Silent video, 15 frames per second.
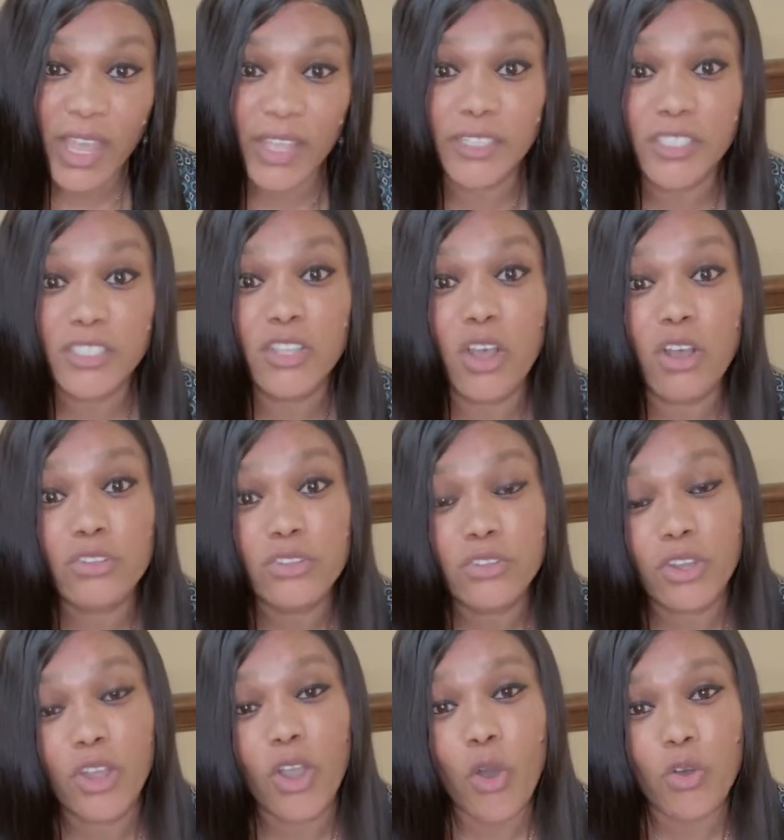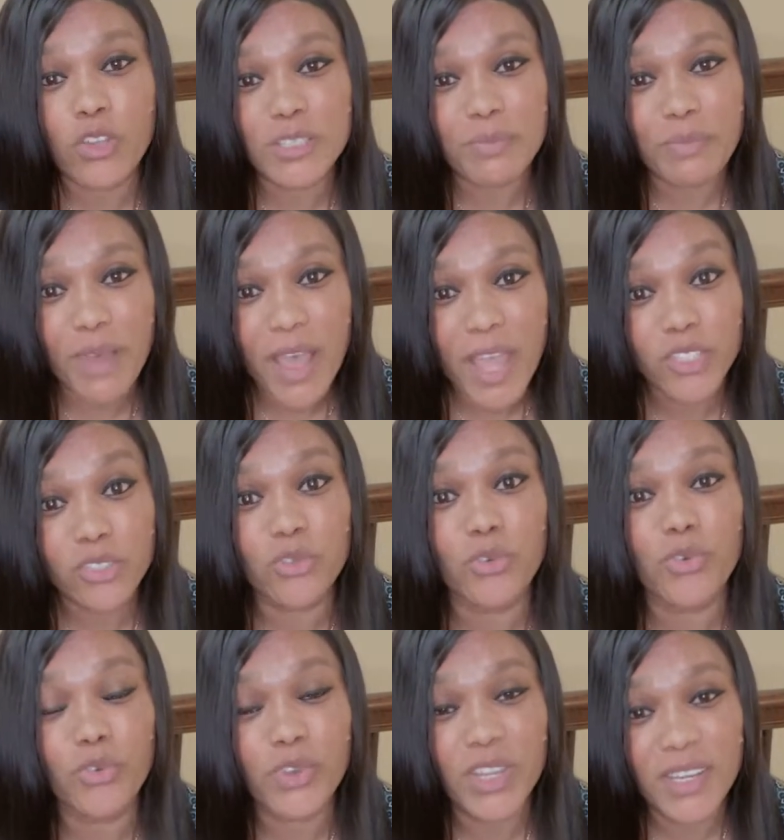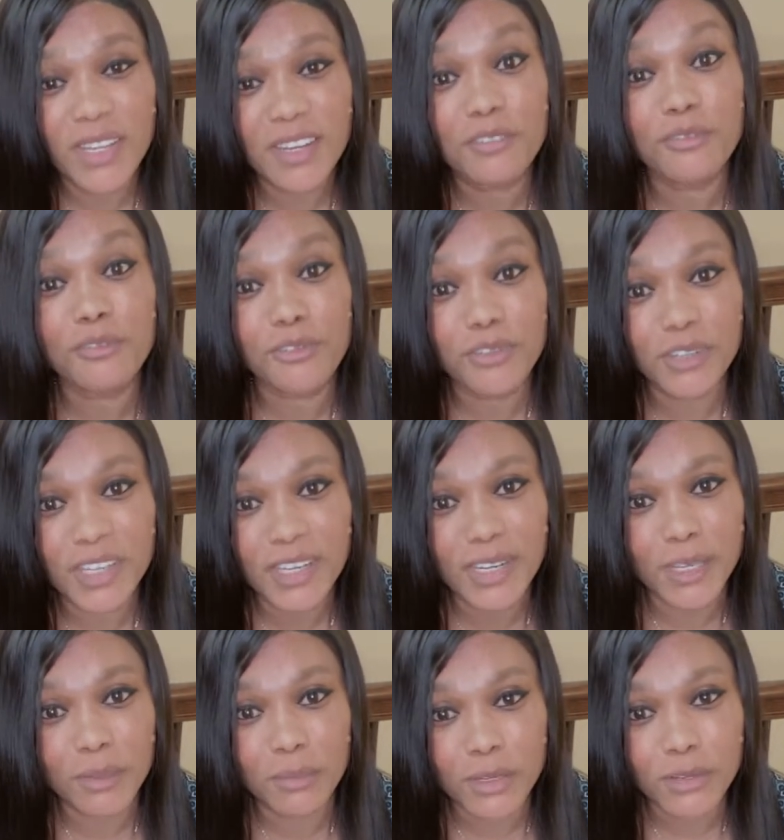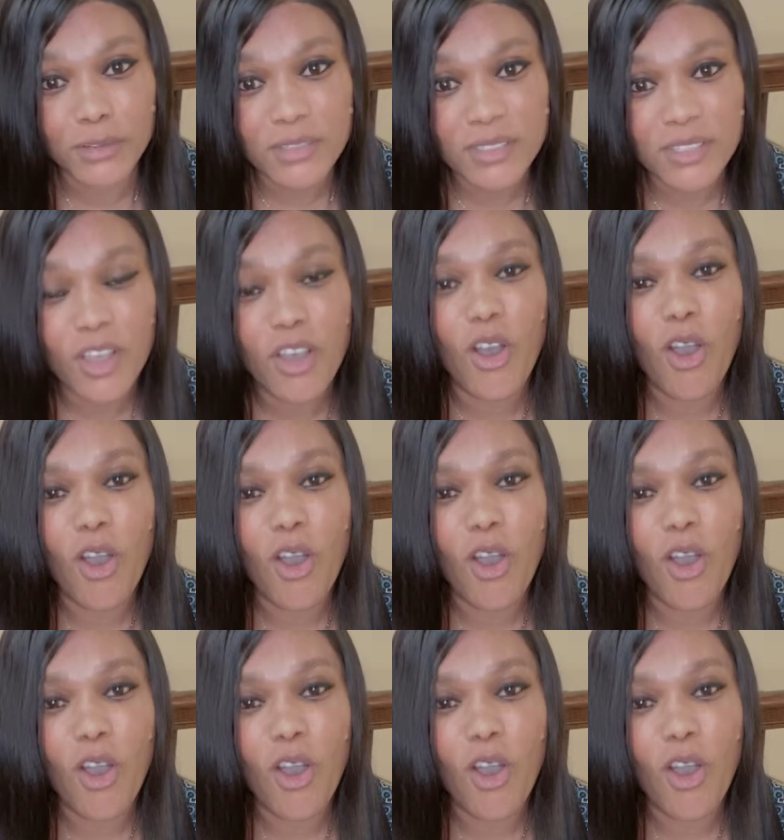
And this also goes back to reading food labels.